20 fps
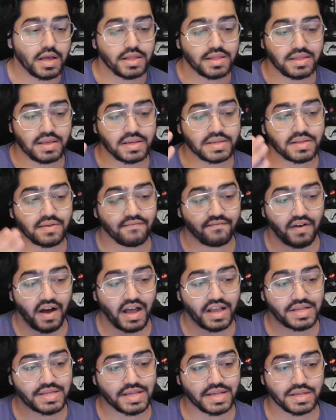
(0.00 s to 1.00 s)
This
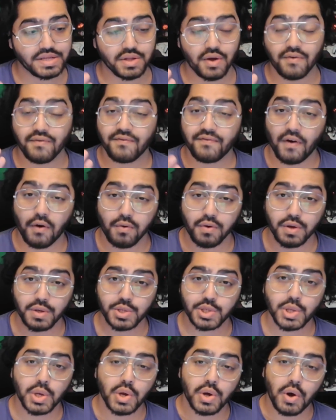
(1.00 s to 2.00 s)
device is not
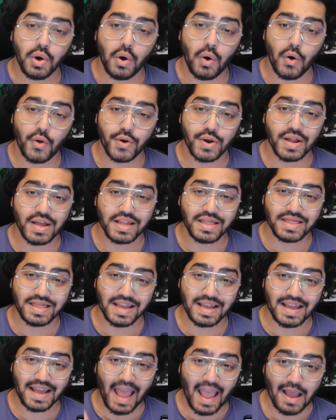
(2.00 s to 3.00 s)
focused on the
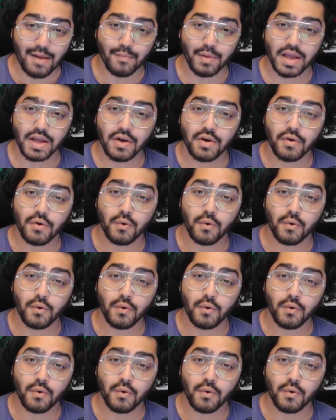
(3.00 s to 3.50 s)
gaming